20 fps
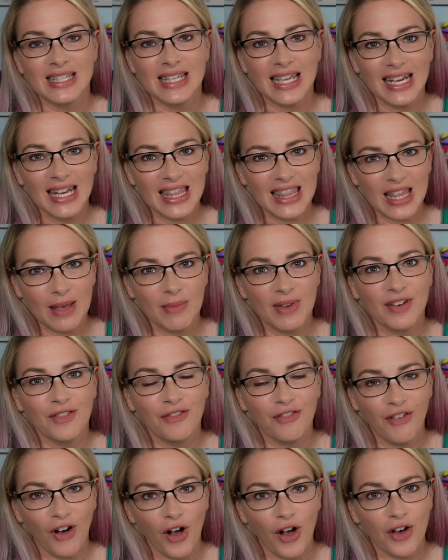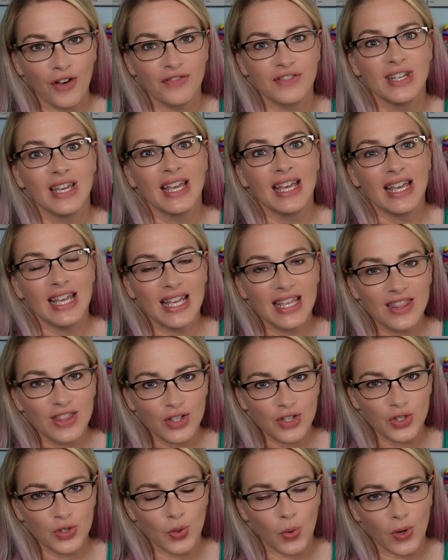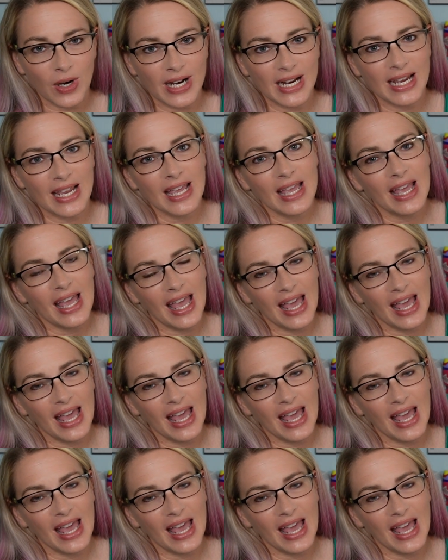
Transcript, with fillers: getting them involved in the story